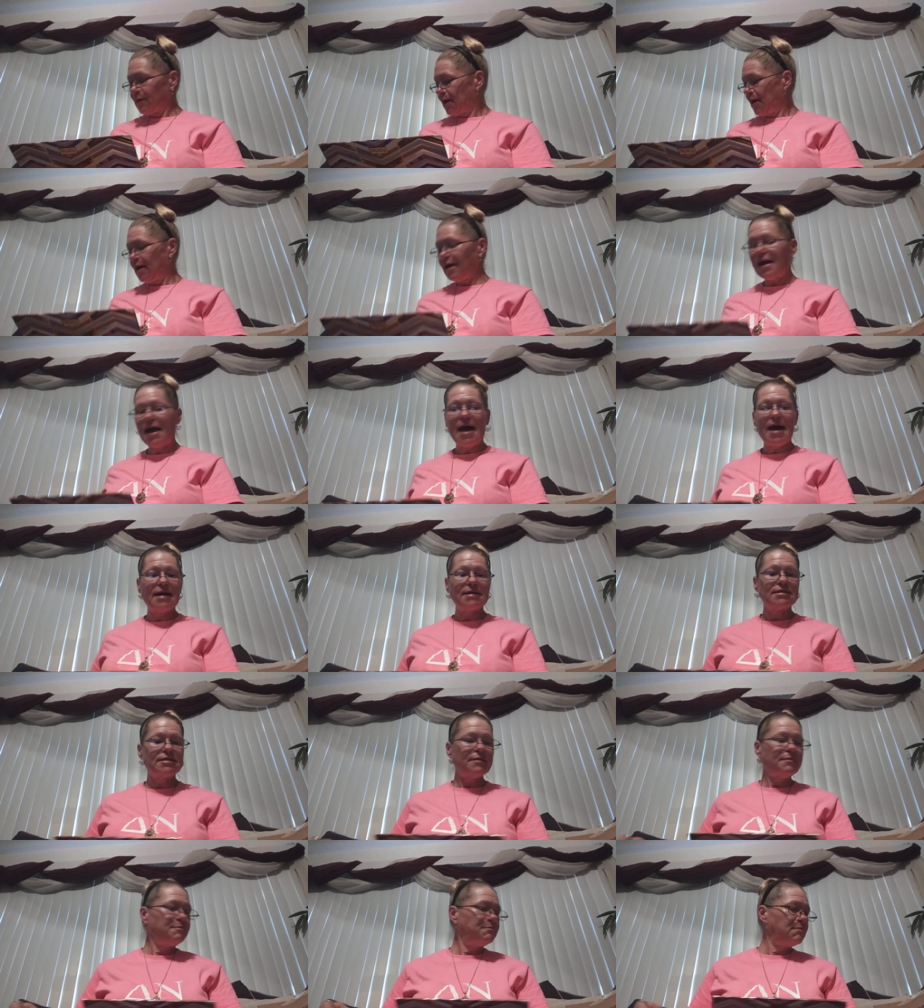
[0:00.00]
It
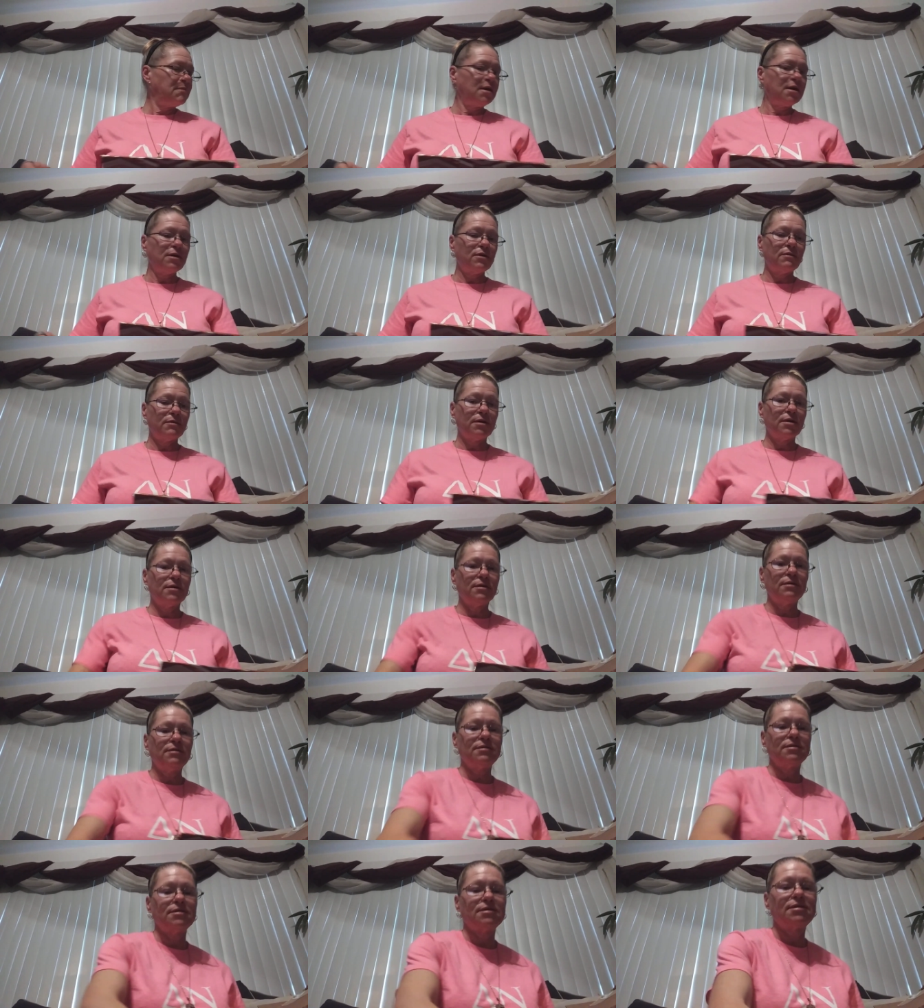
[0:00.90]
has a
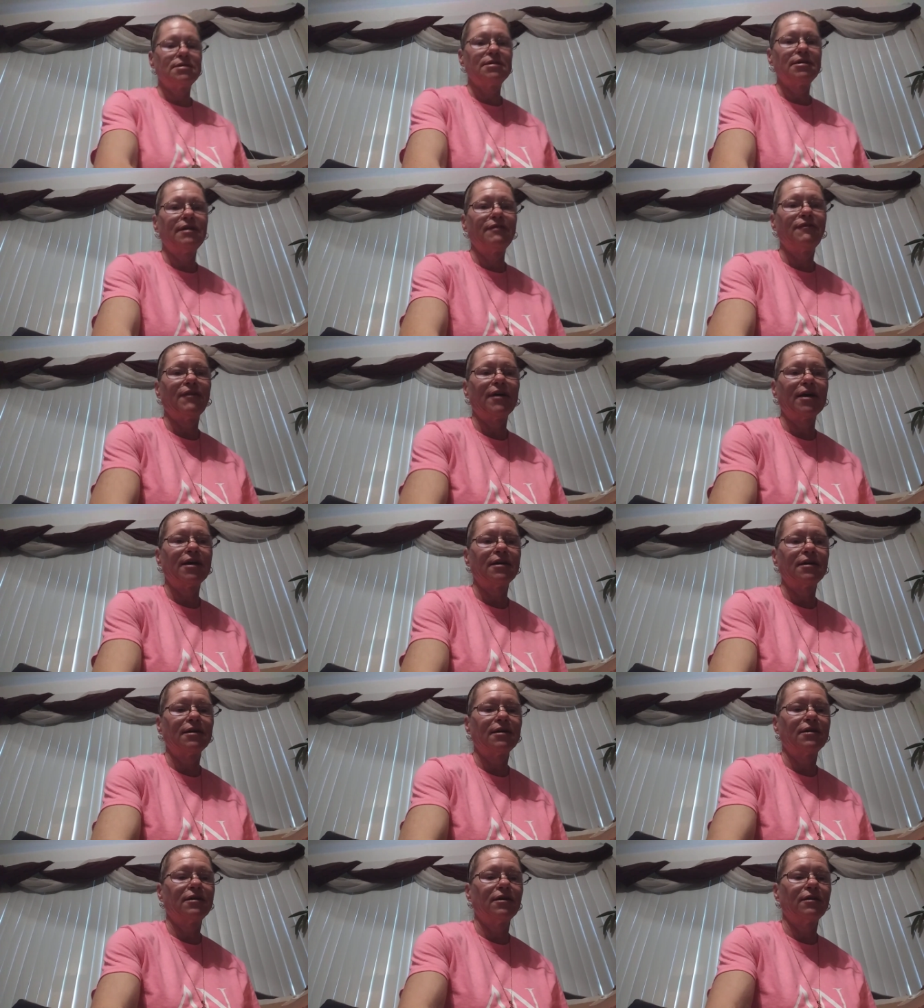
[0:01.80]
mirror. Let's see if I can
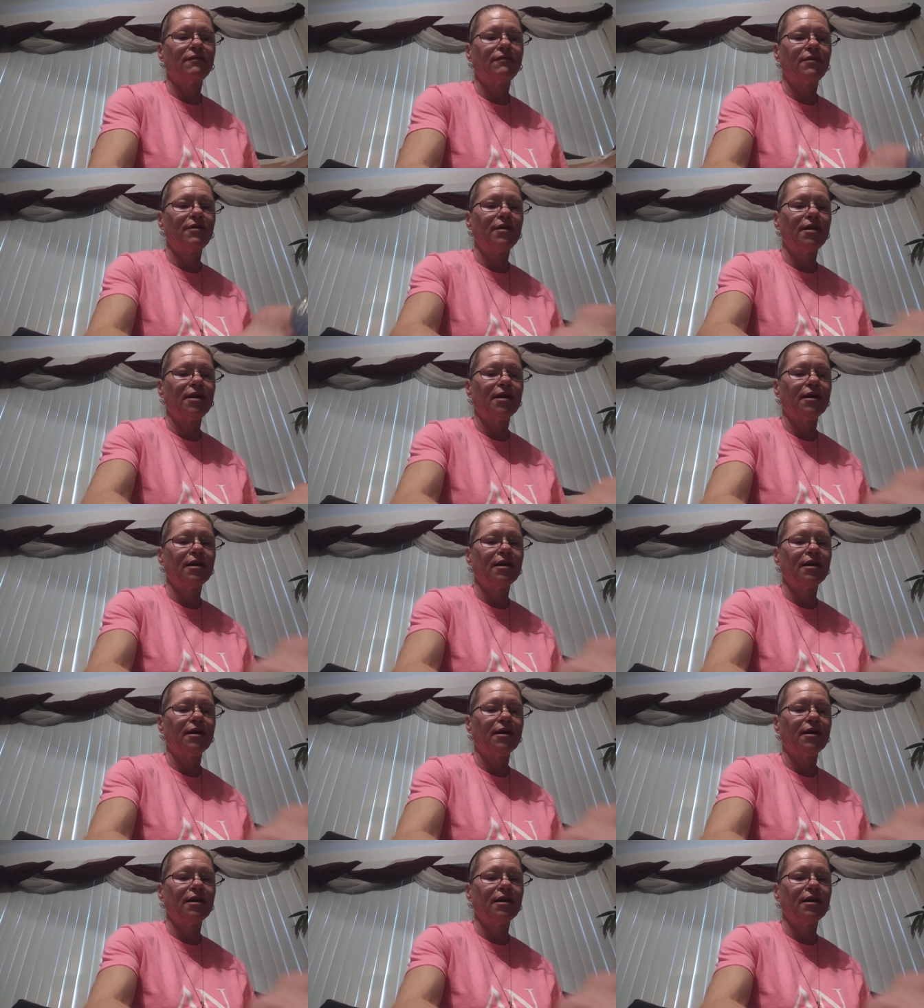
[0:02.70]
cover it